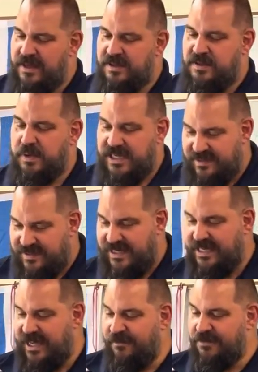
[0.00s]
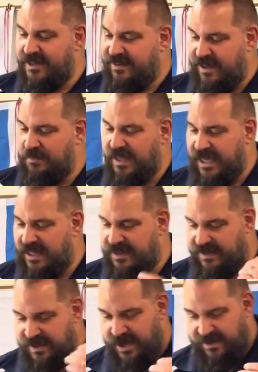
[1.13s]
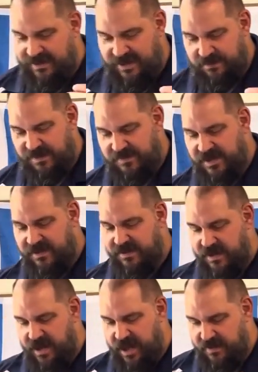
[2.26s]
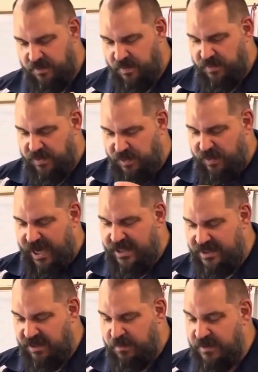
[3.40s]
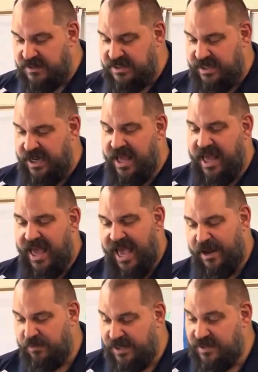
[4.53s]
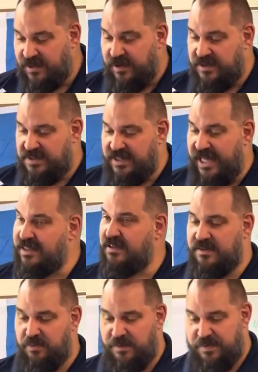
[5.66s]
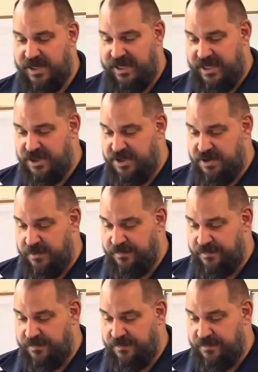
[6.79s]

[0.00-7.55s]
So we can see definitely something in this concept of this, with the way that this person had researched, that this would be an issue.